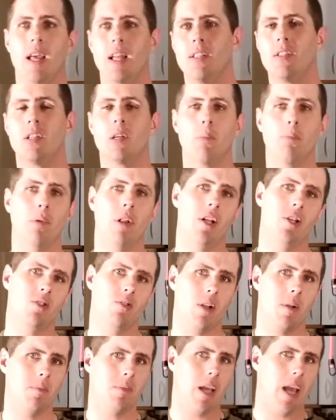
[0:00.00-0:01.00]
into your
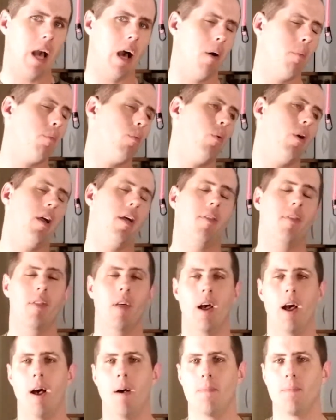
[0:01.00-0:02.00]
bloodstream to help with
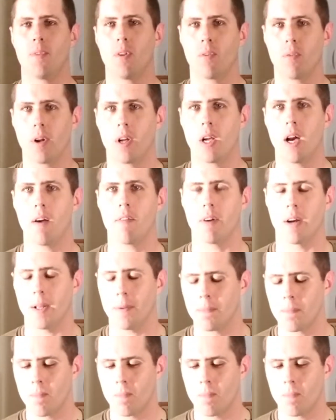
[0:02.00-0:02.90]
um, the recovery.